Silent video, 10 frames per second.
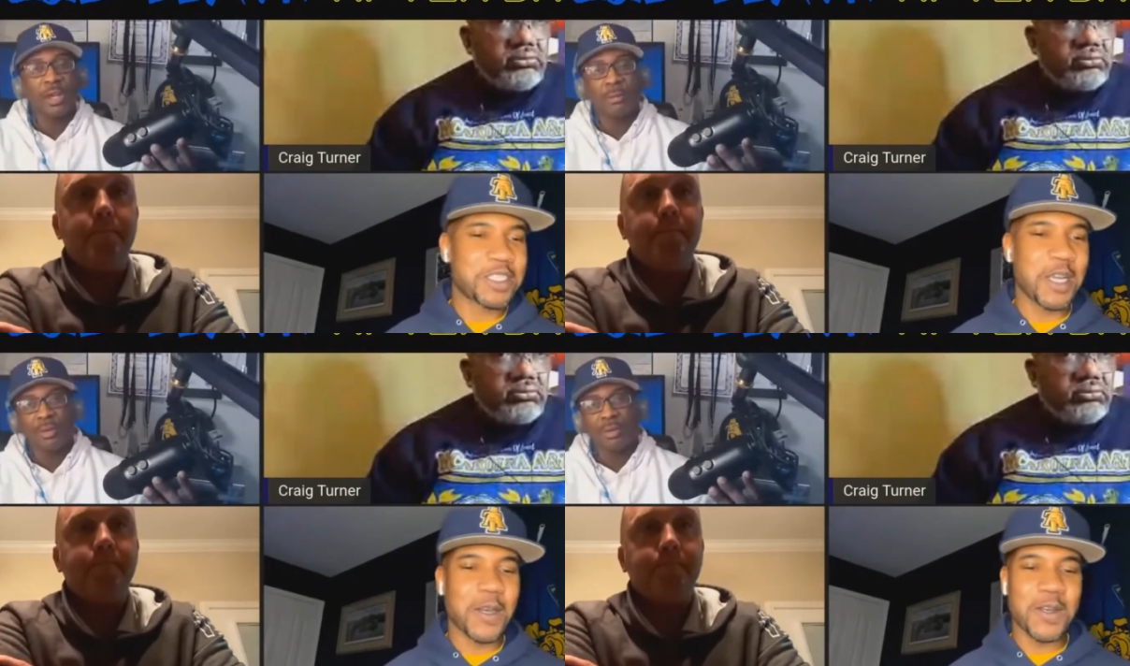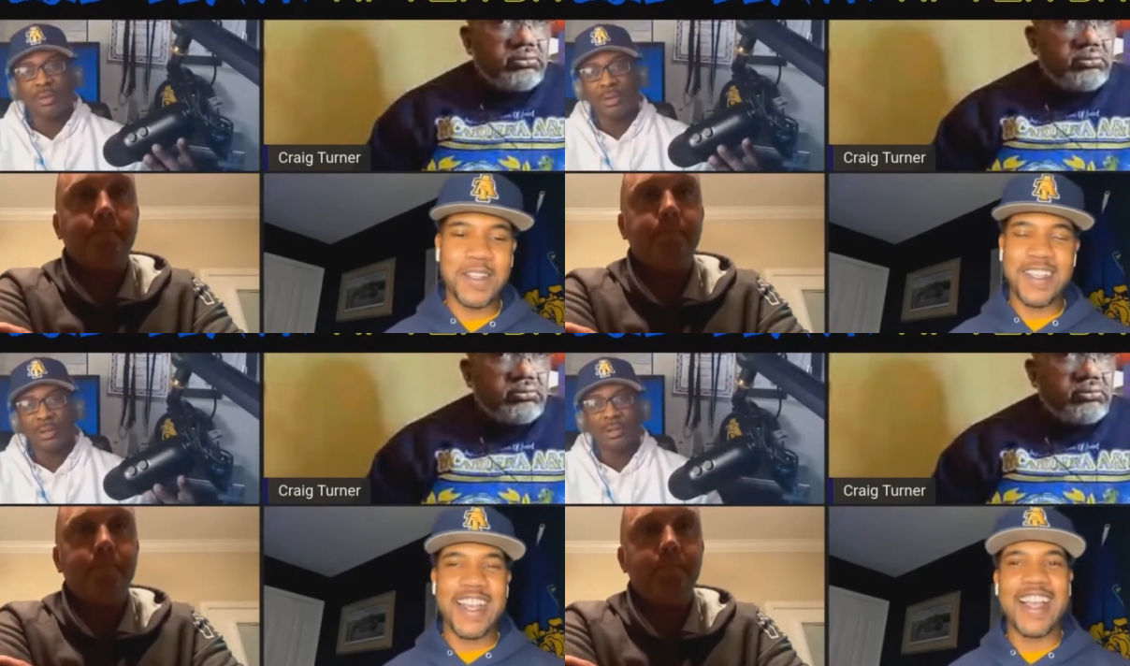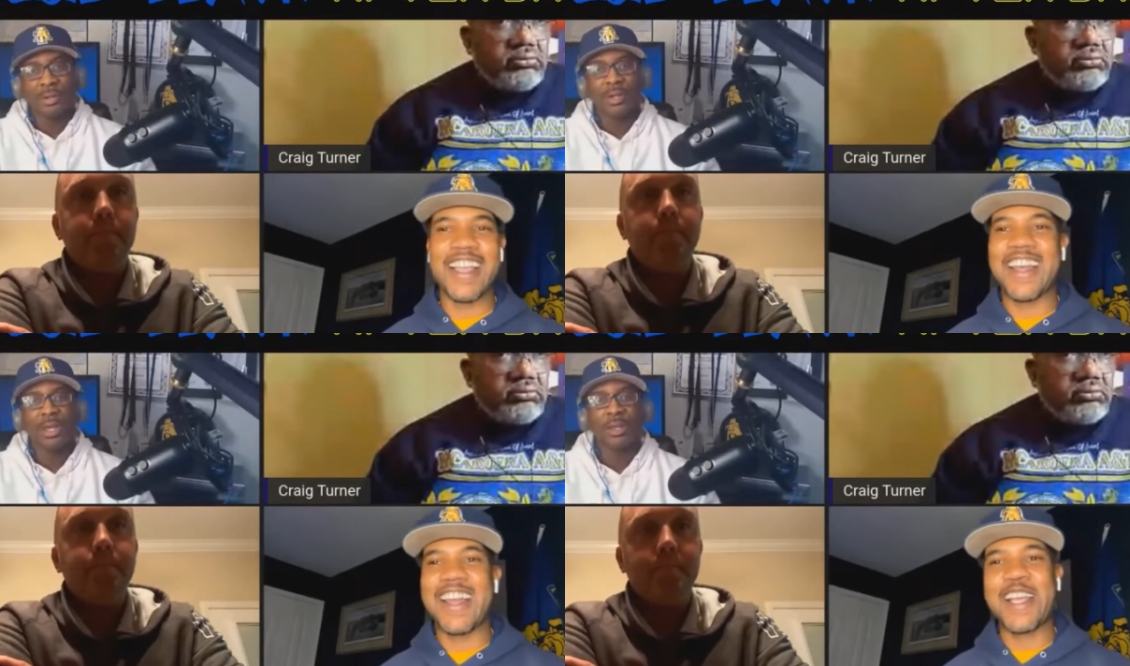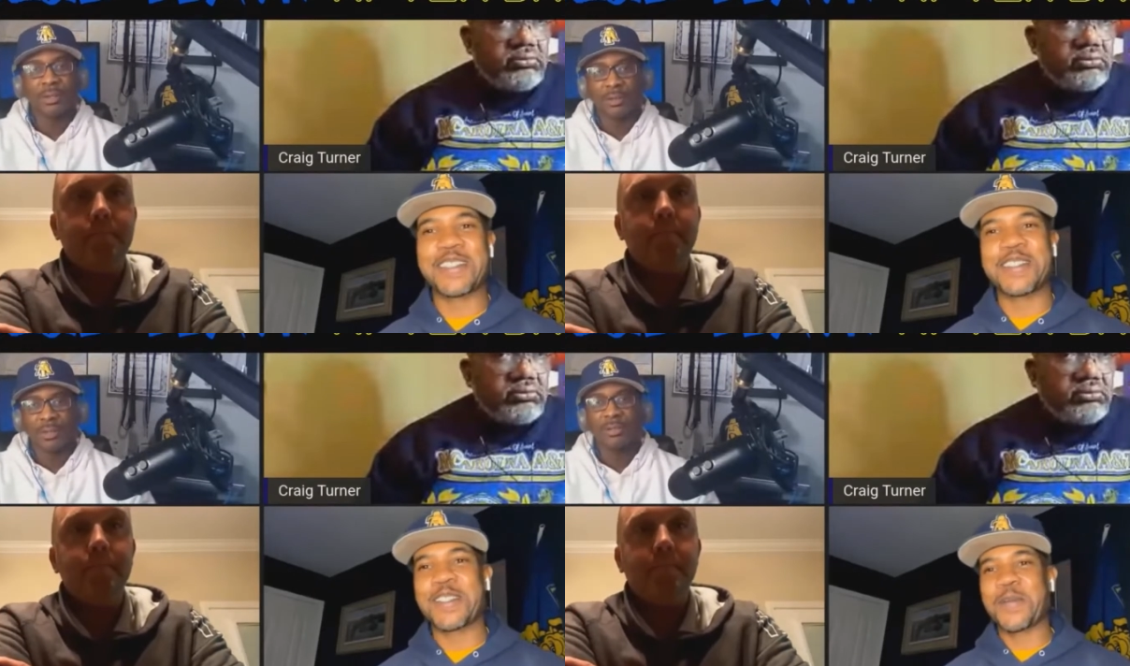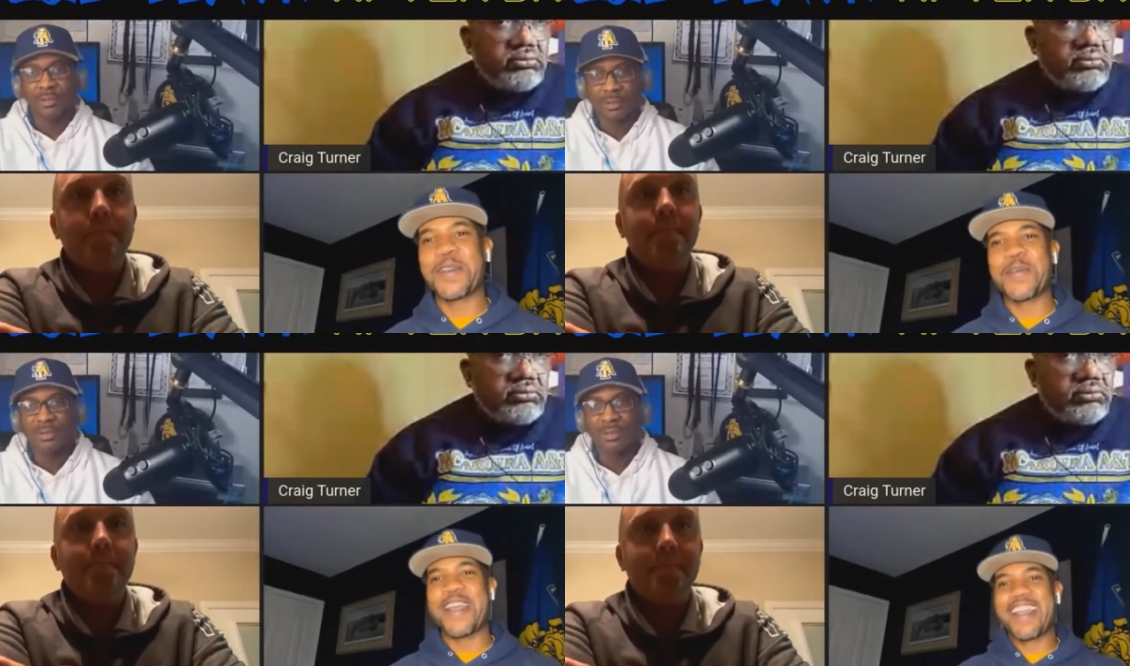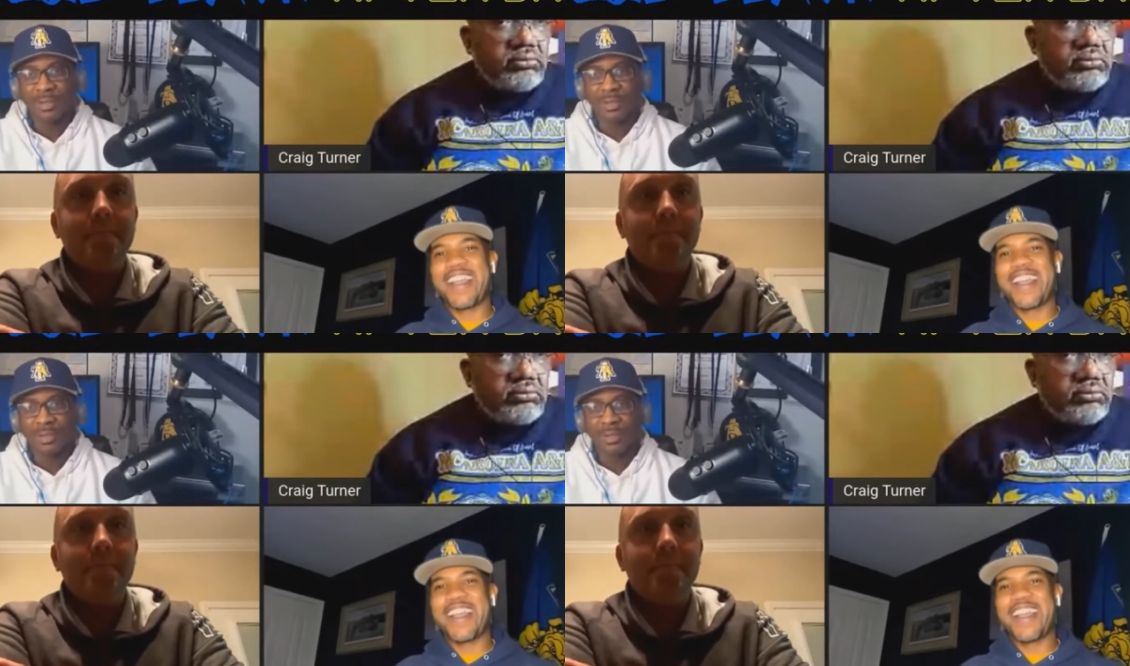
Speaker 1: you number. Coach Hall, Go ahead. I gotta ask you something